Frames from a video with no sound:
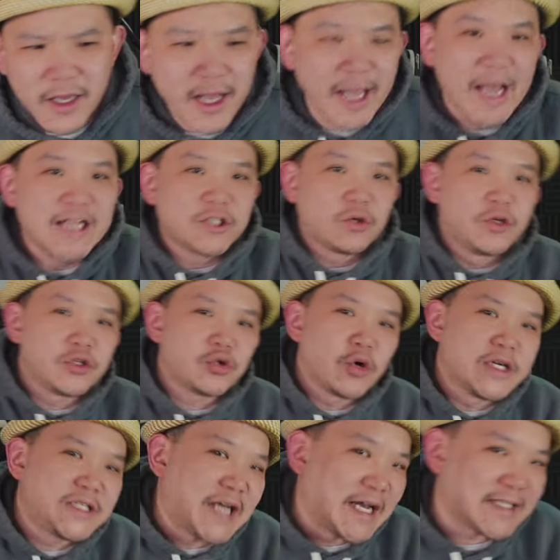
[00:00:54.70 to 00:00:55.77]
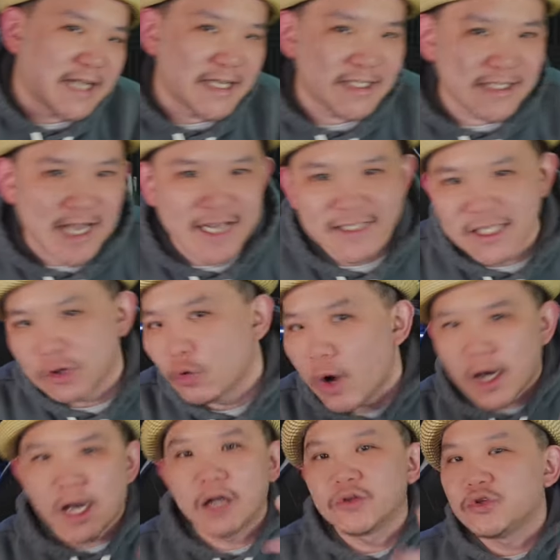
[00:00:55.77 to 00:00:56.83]
Hey guys, Tony Soysauceassassin.
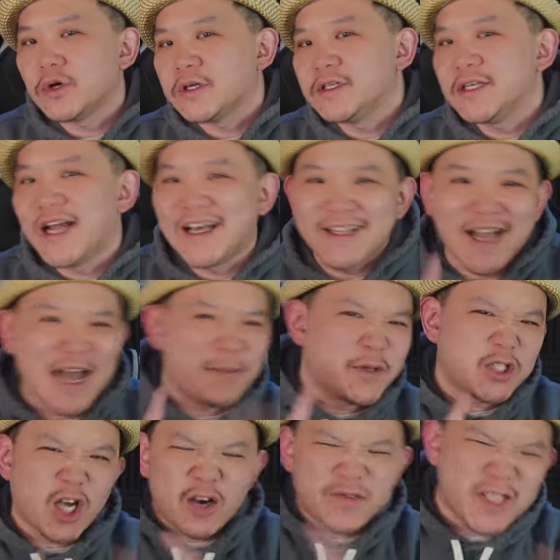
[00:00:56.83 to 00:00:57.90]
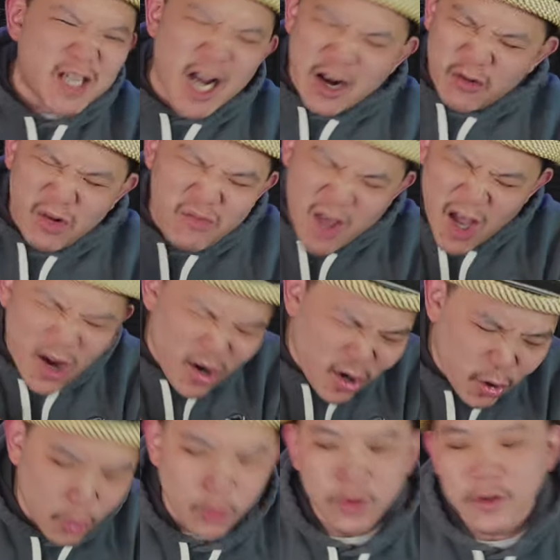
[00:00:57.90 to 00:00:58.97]
Welcome to another episode of Cigar
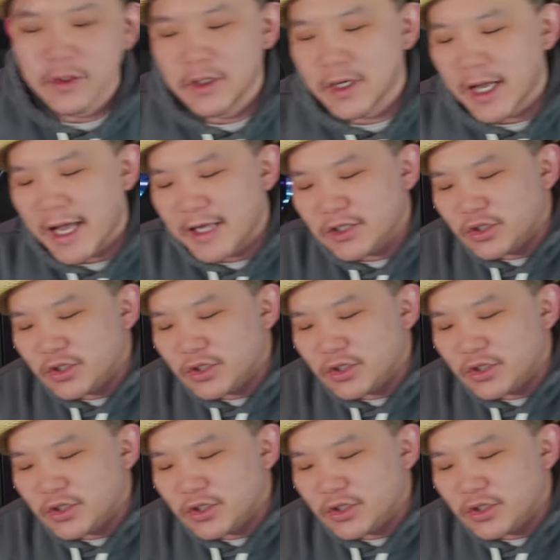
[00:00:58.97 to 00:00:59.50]
Review. And